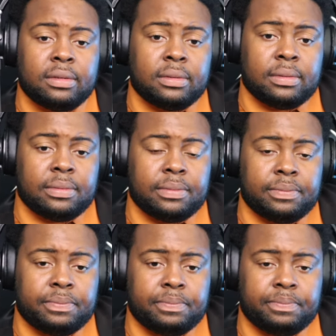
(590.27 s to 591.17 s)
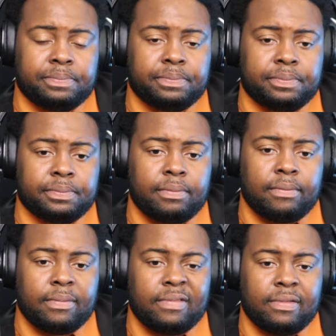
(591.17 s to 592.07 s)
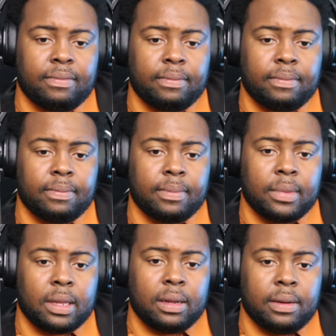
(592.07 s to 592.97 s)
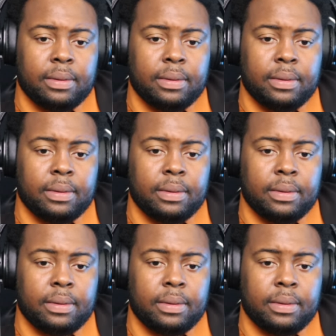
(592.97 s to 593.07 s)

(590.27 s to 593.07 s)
(no one is talking)